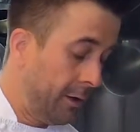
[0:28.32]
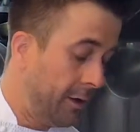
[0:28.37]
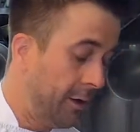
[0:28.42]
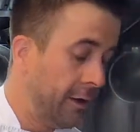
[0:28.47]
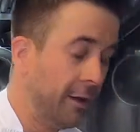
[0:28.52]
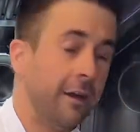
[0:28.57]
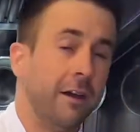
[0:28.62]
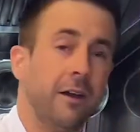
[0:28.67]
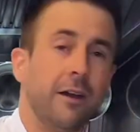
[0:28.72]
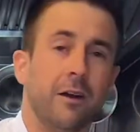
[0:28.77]

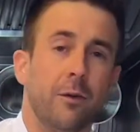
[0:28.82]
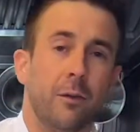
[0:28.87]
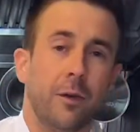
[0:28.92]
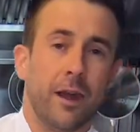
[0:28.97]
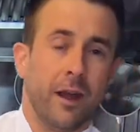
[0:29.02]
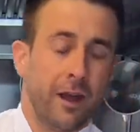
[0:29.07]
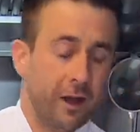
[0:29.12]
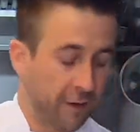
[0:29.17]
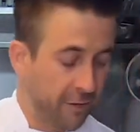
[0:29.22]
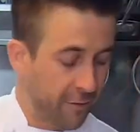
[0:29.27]
In here
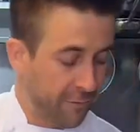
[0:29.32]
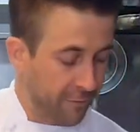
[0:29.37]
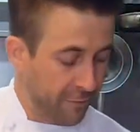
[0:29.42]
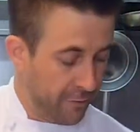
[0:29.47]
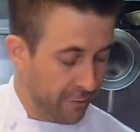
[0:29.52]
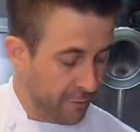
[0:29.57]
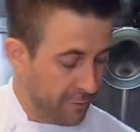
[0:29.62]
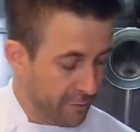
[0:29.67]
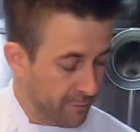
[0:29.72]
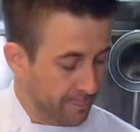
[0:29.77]
we
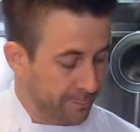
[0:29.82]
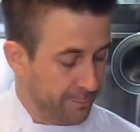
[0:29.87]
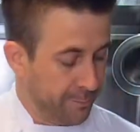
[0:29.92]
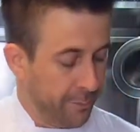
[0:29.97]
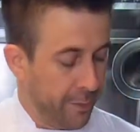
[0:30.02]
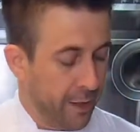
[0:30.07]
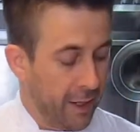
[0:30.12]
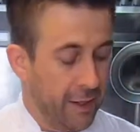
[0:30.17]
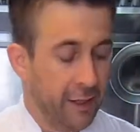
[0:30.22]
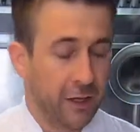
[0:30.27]
have
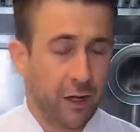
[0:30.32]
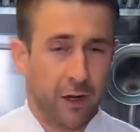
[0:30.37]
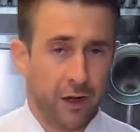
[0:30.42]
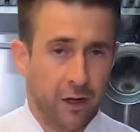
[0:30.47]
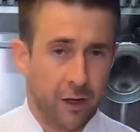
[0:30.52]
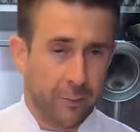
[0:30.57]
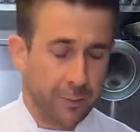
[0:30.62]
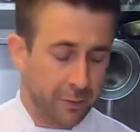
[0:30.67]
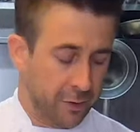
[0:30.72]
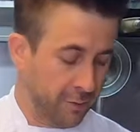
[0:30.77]

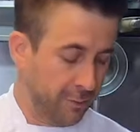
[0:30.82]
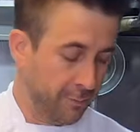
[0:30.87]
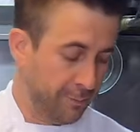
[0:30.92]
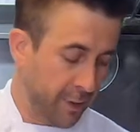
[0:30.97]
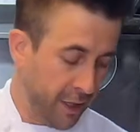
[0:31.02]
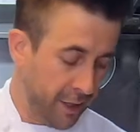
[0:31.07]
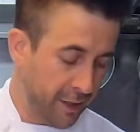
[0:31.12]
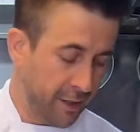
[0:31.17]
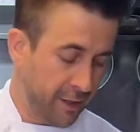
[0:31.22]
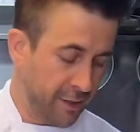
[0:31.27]
bicarb,
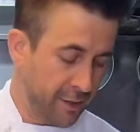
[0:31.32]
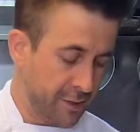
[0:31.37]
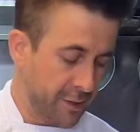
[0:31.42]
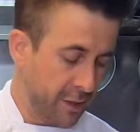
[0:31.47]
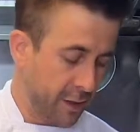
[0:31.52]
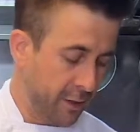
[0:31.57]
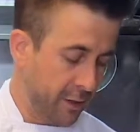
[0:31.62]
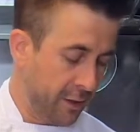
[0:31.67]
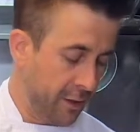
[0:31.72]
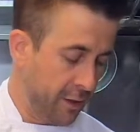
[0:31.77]
baking
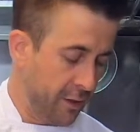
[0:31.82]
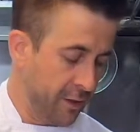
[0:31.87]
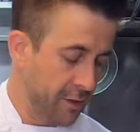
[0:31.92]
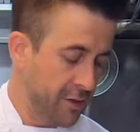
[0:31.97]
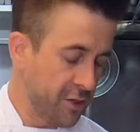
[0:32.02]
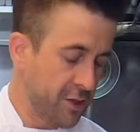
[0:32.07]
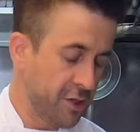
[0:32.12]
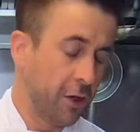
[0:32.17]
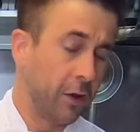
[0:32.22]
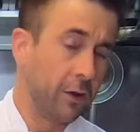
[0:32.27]

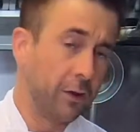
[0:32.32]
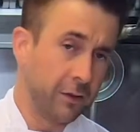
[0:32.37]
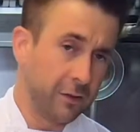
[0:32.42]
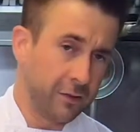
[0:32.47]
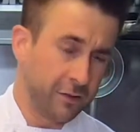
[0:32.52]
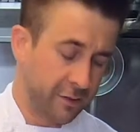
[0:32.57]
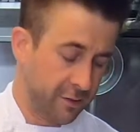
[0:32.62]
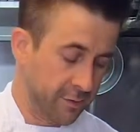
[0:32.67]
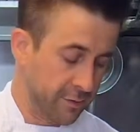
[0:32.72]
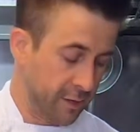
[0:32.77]
soda,
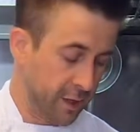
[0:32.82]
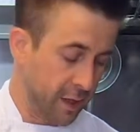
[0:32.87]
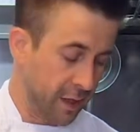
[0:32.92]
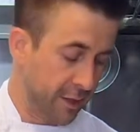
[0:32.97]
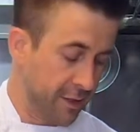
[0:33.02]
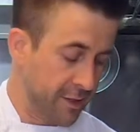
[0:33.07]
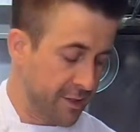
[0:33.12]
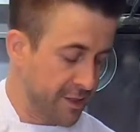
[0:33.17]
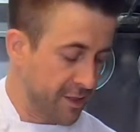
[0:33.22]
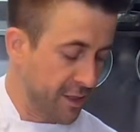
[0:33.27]
salt
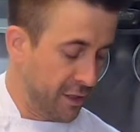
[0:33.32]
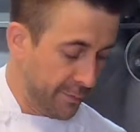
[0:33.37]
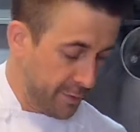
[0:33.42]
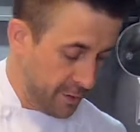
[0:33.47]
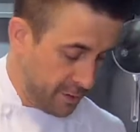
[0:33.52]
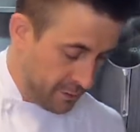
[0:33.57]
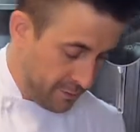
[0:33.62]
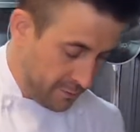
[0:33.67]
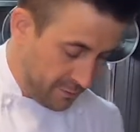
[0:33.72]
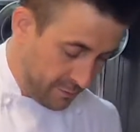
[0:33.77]
and
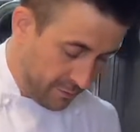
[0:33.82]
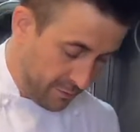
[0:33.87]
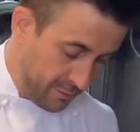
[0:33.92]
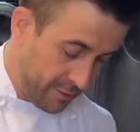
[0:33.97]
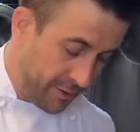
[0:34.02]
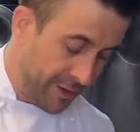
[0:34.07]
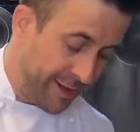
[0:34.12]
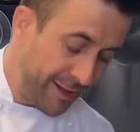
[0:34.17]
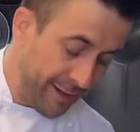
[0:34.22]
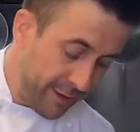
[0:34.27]
cinnamon.
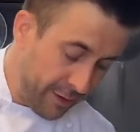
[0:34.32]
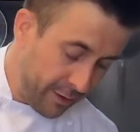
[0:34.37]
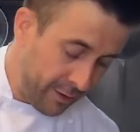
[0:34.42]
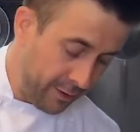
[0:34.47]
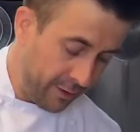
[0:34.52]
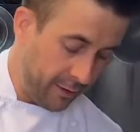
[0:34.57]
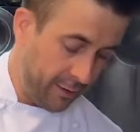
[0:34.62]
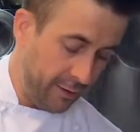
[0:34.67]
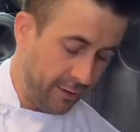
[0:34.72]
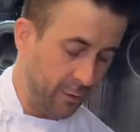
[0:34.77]

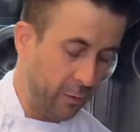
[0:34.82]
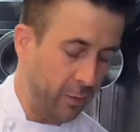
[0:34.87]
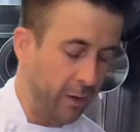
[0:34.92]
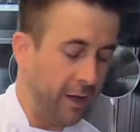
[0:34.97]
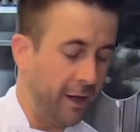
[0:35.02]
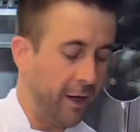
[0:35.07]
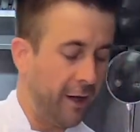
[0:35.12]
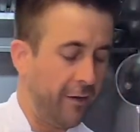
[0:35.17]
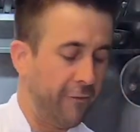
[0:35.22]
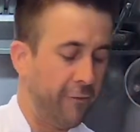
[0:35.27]
In here
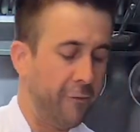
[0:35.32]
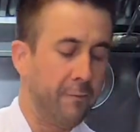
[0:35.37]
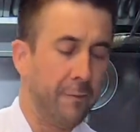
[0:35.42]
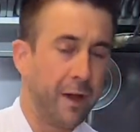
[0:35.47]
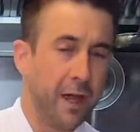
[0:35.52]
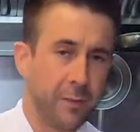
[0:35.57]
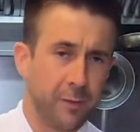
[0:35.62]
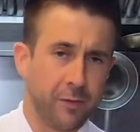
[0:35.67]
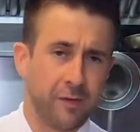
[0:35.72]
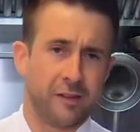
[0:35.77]
we have
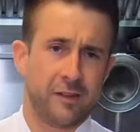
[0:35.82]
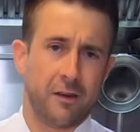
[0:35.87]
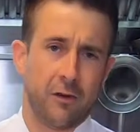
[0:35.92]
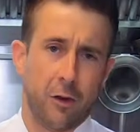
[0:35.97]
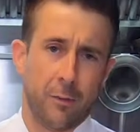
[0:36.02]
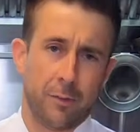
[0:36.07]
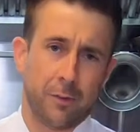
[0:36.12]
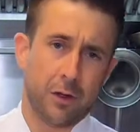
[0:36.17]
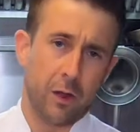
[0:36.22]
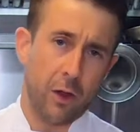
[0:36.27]
maple
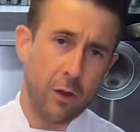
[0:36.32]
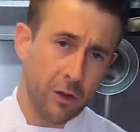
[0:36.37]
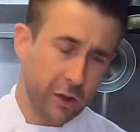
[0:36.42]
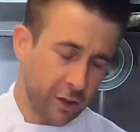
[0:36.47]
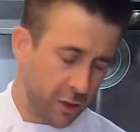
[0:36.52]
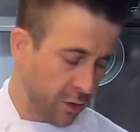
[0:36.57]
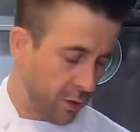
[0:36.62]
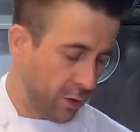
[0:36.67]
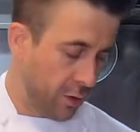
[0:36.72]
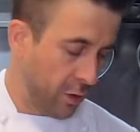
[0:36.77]
syrup,
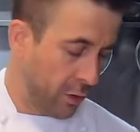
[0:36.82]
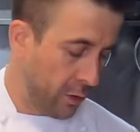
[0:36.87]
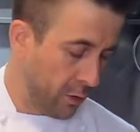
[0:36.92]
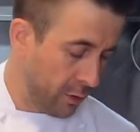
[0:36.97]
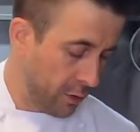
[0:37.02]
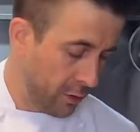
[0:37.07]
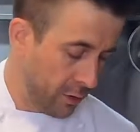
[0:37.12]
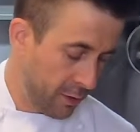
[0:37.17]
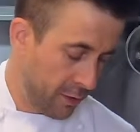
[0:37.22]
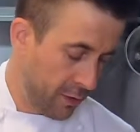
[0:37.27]
coconut
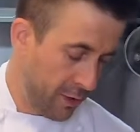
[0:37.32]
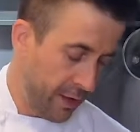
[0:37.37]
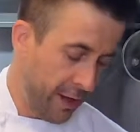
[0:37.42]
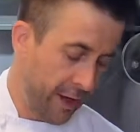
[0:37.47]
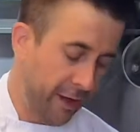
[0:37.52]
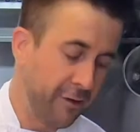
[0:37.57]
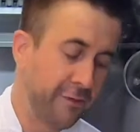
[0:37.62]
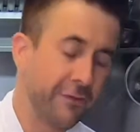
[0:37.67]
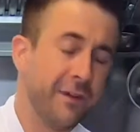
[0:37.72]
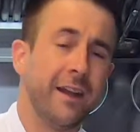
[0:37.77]
oil
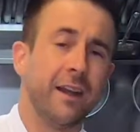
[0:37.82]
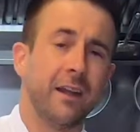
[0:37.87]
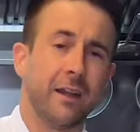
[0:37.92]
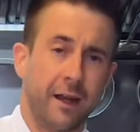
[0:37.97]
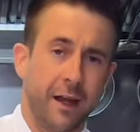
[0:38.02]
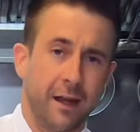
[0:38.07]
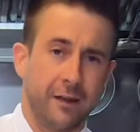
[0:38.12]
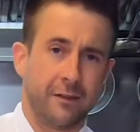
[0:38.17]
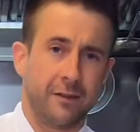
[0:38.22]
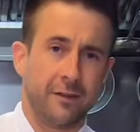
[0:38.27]
and
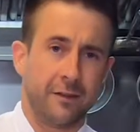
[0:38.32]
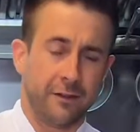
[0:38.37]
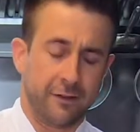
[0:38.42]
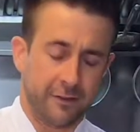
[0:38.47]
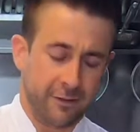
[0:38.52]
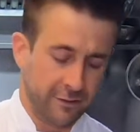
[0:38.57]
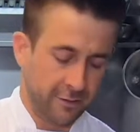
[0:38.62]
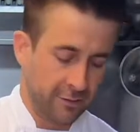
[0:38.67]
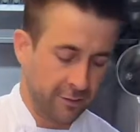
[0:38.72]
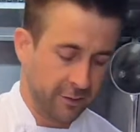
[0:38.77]
vanilla
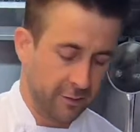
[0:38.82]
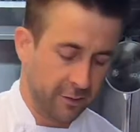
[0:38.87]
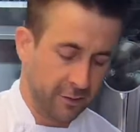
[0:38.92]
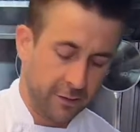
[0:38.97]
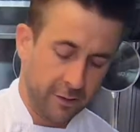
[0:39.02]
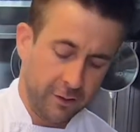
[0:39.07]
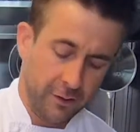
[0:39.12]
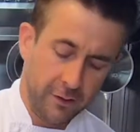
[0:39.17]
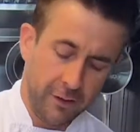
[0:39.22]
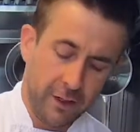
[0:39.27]
essence.
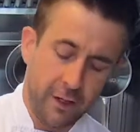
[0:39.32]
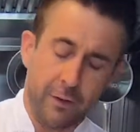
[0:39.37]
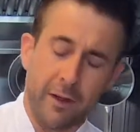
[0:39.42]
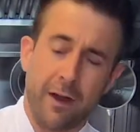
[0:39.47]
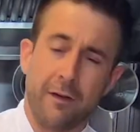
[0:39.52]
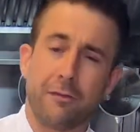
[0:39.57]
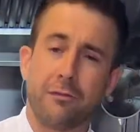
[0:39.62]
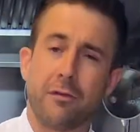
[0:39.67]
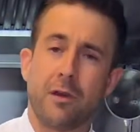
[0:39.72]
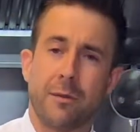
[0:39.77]

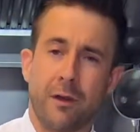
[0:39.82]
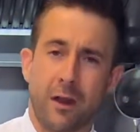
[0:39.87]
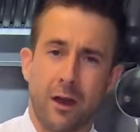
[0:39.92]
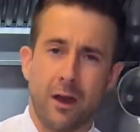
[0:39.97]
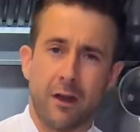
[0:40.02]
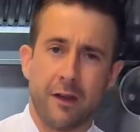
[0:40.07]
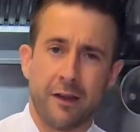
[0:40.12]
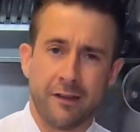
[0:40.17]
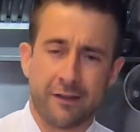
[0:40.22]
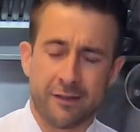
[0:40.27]
Here we have 3
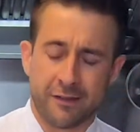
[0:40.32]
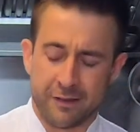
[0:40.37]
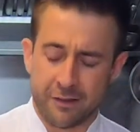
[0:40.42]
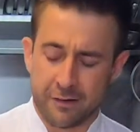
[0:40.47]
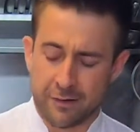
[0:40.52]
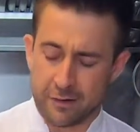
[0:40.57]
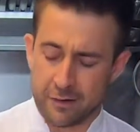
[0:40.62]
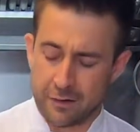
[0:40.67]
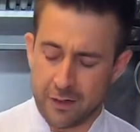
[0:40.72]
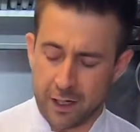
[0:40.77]

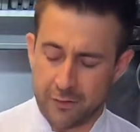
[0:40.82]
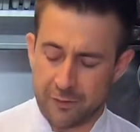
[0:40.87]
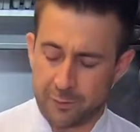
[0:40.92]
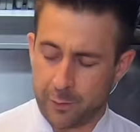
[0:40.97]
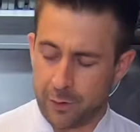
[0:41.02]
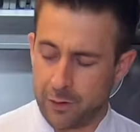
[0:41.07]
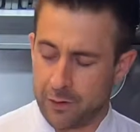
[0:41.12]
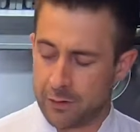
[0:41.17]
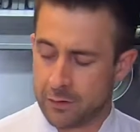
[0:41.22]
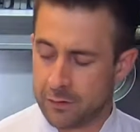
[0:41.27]
bananas,
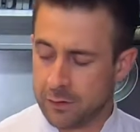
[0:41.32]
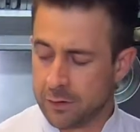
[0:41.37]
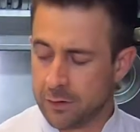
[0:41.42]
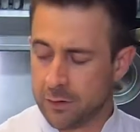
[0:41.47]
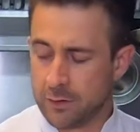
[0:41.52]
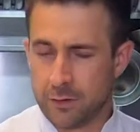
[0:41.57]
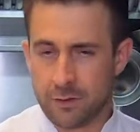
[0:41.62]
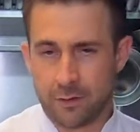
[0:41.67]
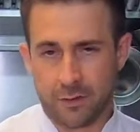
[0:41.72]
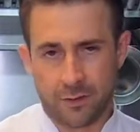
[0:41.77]
knife spoon,
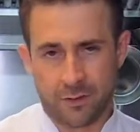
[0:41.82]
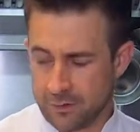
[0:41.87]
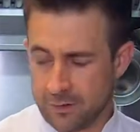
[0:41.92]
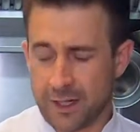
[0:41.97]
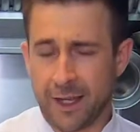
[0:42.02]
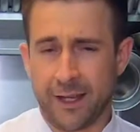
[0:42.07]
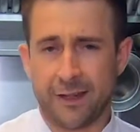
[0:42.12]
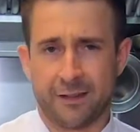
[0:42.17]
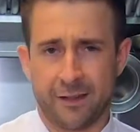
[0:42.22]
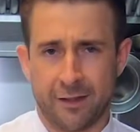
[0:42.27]

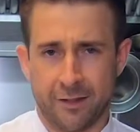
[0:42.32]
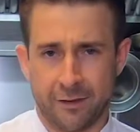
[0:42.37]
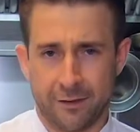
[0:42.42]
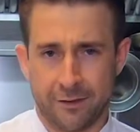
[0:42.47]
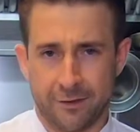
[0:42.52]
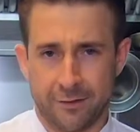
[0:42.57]
cake tin.